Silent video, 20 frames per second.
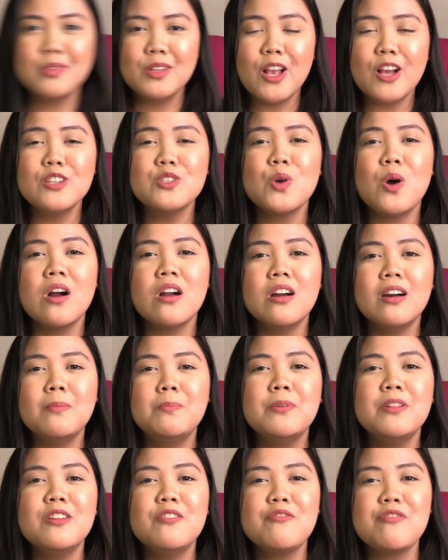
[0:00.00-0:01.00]
So a
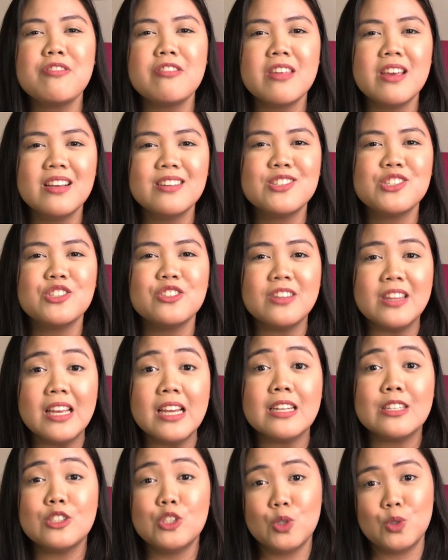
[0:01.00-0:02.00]
couple of things to
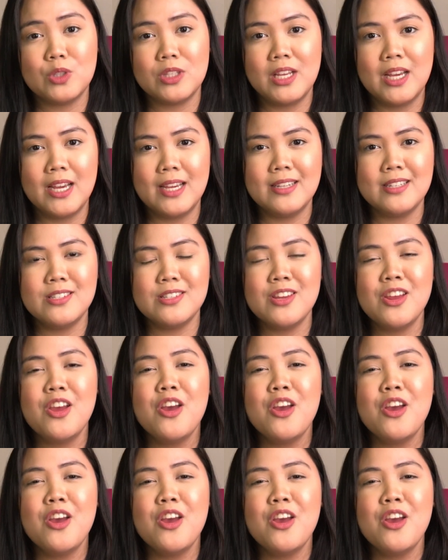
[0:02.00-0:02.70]
take note, guys.